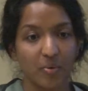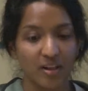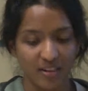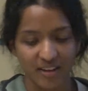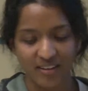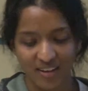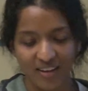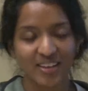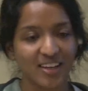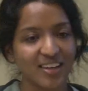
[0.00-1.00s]
Well, oh,
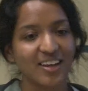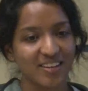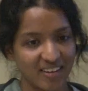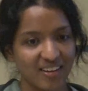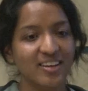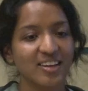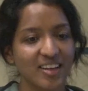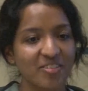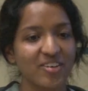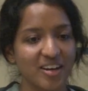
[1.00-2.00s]
it can get it can
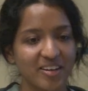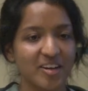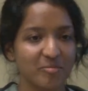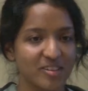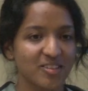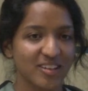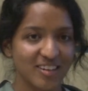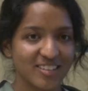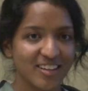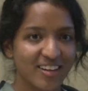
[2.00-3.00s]
get very terrible. So
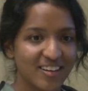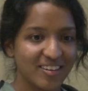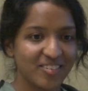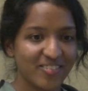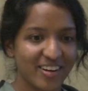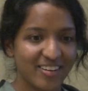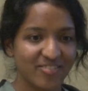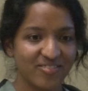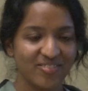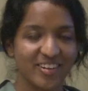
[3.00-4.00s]
there's like a
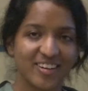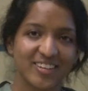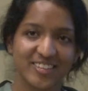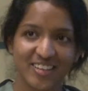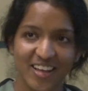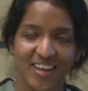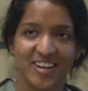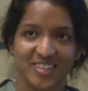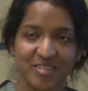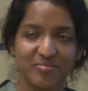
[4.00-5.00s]
there's
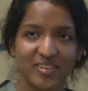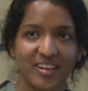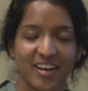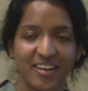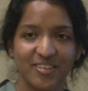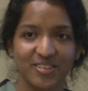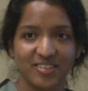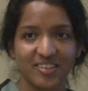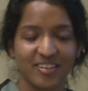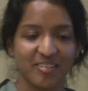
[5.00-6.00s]
an example I use
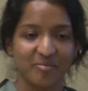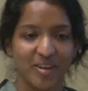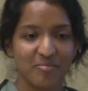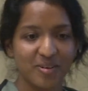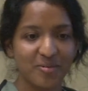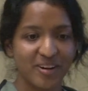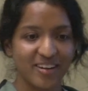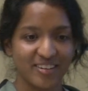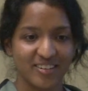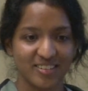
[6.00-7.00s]
in the paper
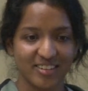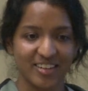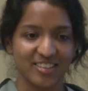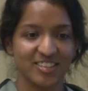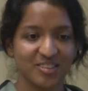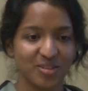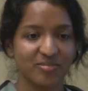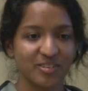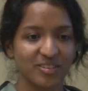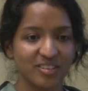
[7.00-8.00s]
where there's like just two
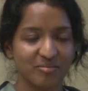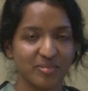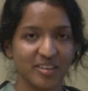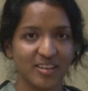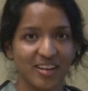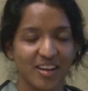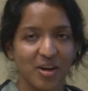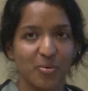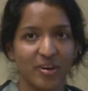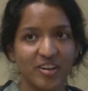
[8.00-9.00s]
flows, but
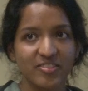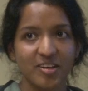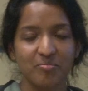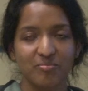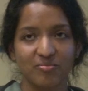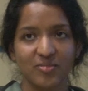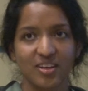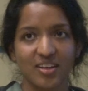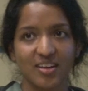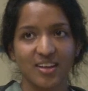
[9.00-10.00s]
one of them
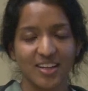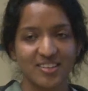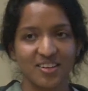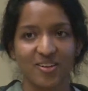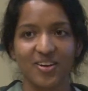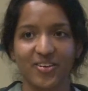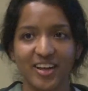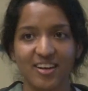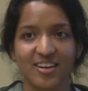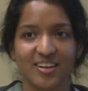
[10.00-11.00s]
gets the wrong
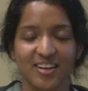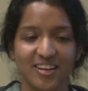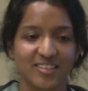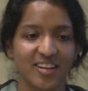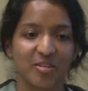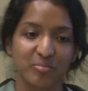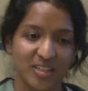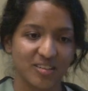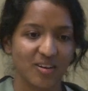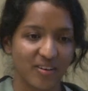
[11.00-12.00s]
rate and it lasts like
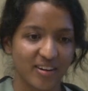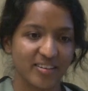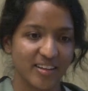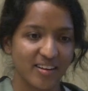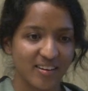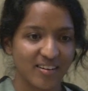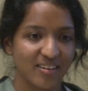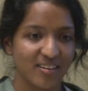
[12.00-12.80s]
much longer than